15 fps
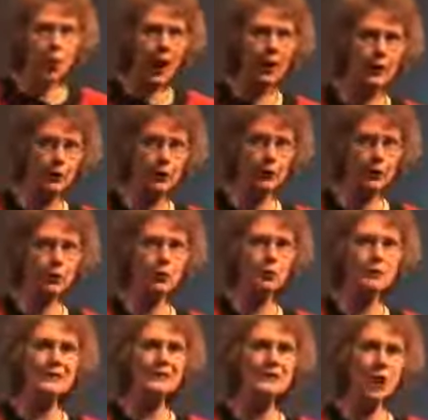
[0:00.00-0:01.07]
water
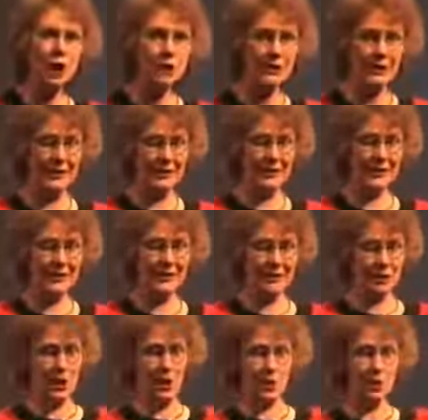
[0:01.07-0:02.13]
with salt in it.
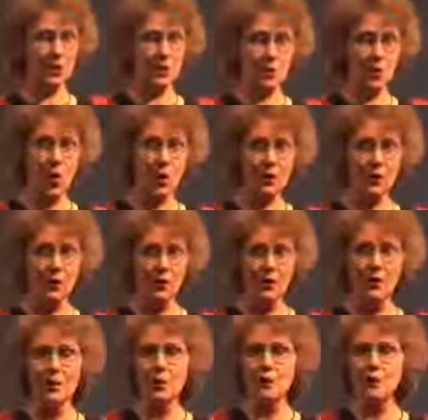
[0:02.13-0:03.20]
It's not just water.
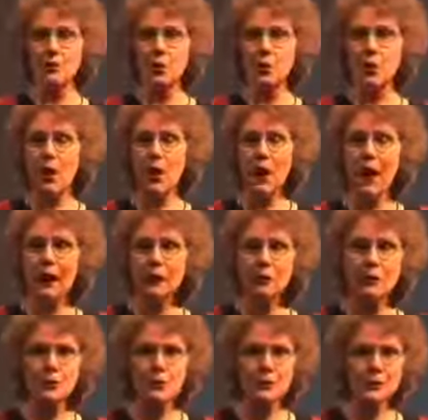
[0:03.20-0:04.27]
So I
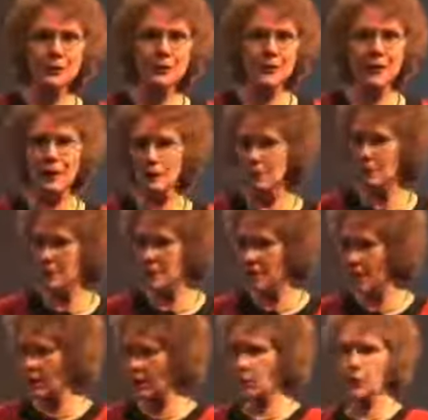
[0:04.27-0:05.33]
noticed I was
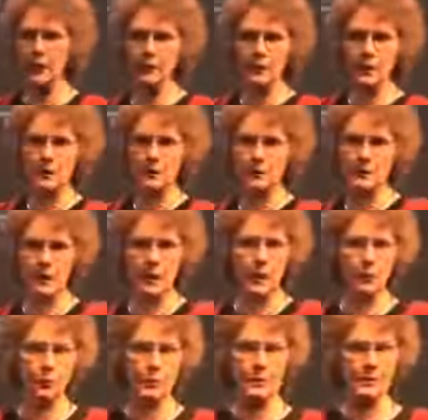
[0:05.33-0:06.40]
on a weight loss diet